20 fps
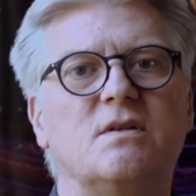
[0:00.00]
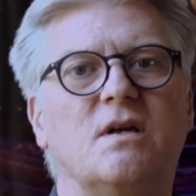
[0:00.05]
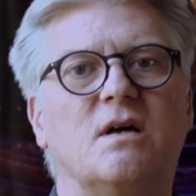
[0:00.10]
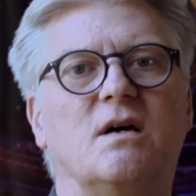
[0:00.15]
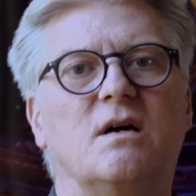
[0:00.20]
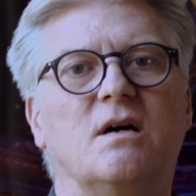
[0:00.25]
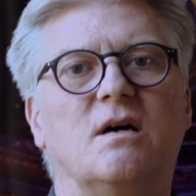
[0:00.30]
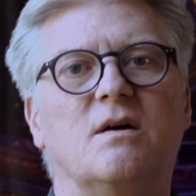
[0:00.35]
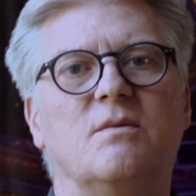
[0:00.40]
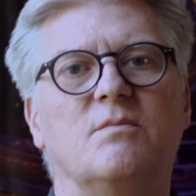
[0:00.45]

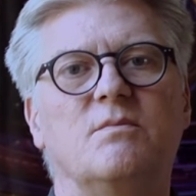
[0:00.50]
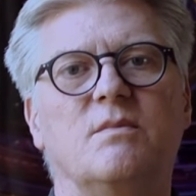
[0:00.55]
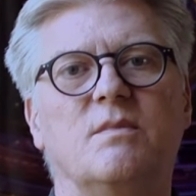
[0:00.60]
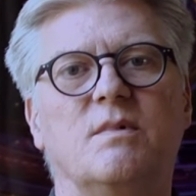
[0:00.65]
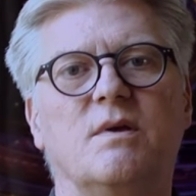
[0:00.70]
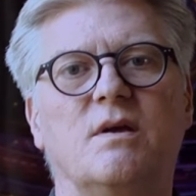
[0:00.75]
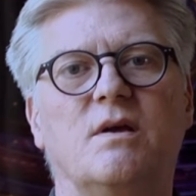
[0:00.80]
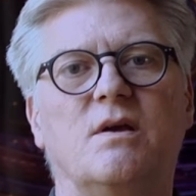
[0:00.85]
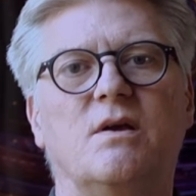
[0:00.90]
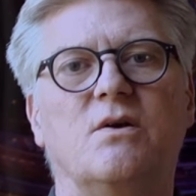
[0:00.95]

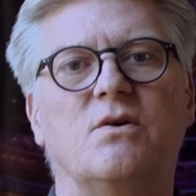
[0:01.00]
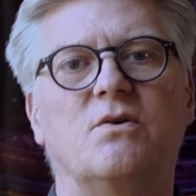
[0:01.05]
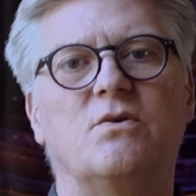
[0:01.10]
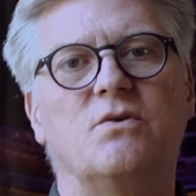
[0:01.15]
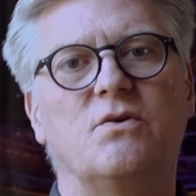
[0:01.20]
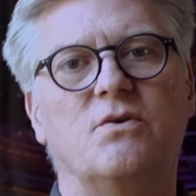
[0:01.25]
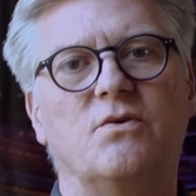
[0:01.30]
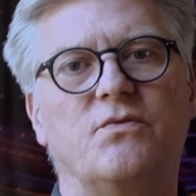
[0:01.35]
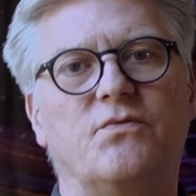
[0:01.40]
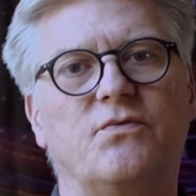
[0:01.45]
Here
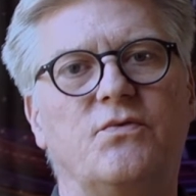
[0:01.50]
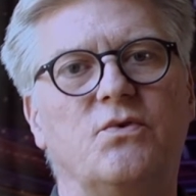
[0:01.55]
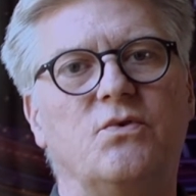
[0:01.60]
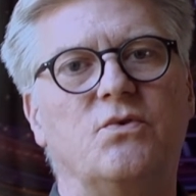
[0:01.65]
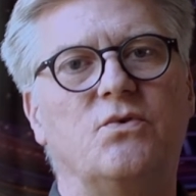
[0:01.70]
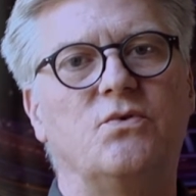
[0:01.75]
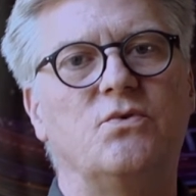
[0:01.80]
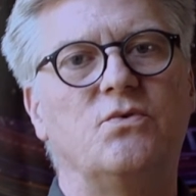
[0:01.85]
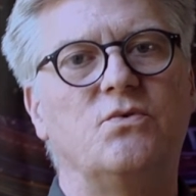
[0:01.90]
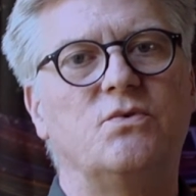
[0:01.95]
are a
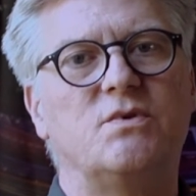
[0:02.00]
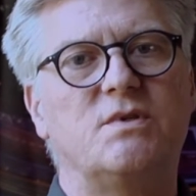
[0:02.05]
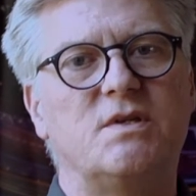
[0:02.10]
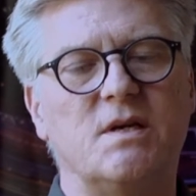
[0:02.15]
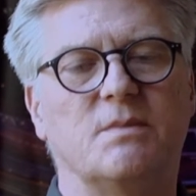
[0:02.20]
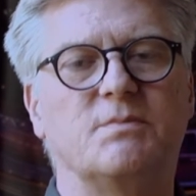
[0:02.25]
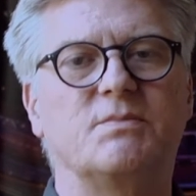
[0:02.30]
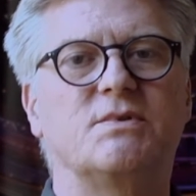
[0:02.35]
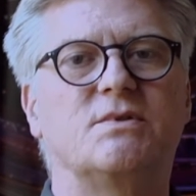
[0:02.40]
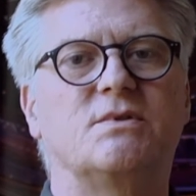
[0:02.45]
few
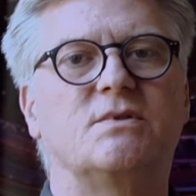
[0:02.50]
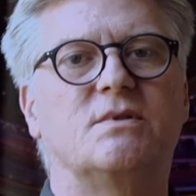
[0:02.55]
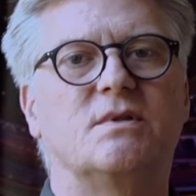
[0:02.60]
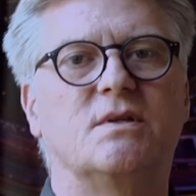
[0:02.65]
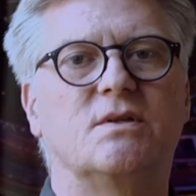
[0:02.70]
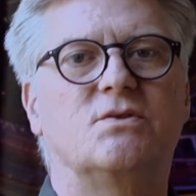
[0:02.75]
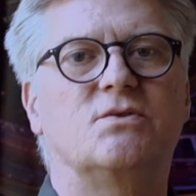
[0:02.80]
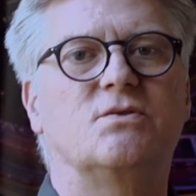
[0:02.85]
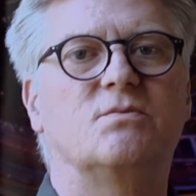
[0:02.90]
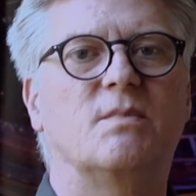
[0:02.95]
tips
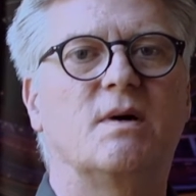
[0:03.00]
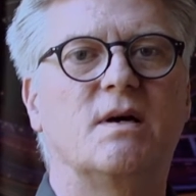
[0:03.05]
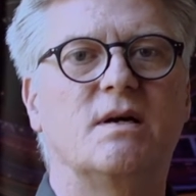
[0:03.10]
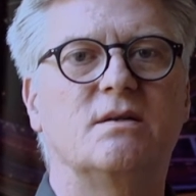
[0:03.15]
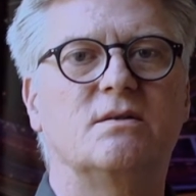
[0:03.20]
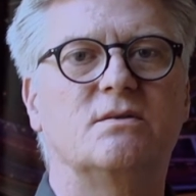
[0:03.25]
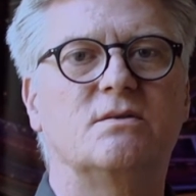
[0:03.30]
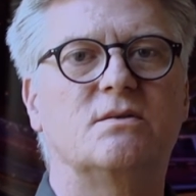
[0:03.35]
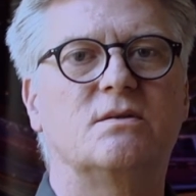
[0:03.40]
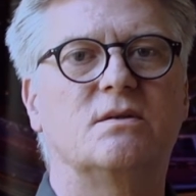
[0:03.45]
that you
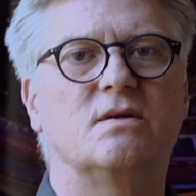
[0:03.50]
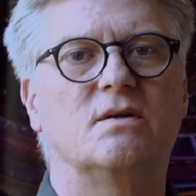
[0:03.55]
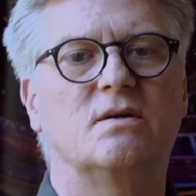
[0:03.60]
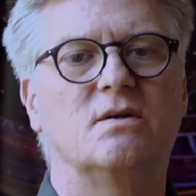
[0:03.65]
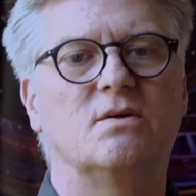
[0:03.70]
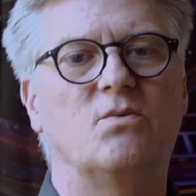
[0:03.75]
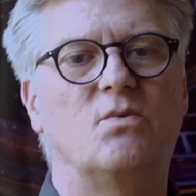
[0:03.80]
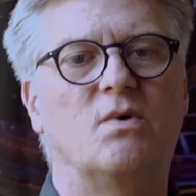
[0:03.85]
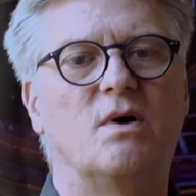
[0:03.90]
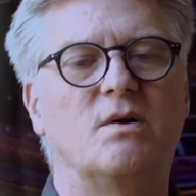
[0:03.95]
might
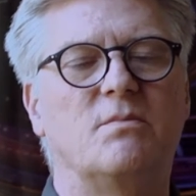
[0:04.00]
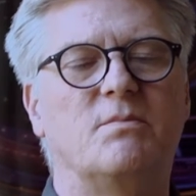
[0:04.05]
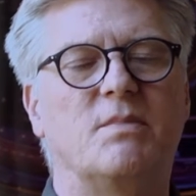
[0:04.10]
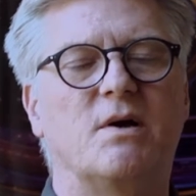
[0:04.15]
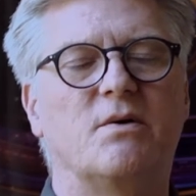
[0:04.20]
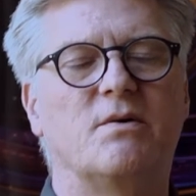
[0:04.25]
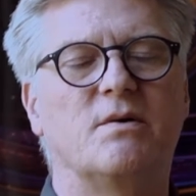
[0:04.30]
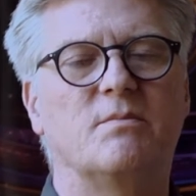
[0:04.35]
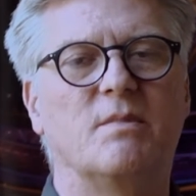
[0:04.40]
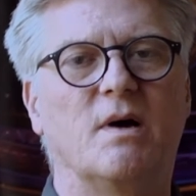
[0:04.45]
want to
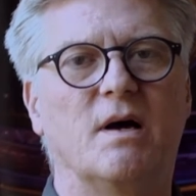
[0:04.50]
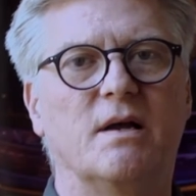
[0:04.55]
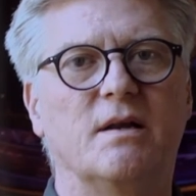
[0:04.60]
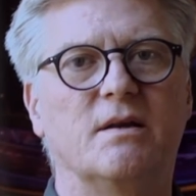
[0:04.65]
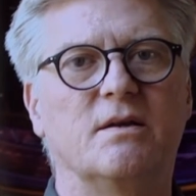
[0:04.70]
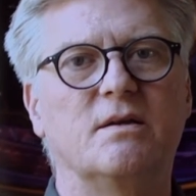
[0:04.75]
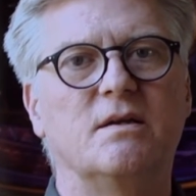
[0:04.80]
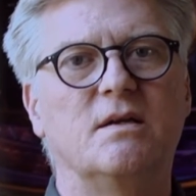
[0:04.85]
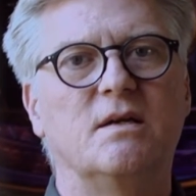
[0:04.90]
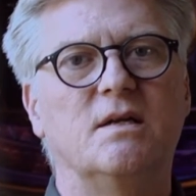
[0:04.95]
bear in
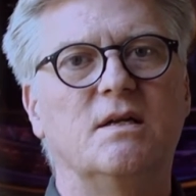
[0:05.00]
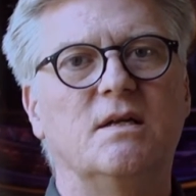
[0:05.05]
mind.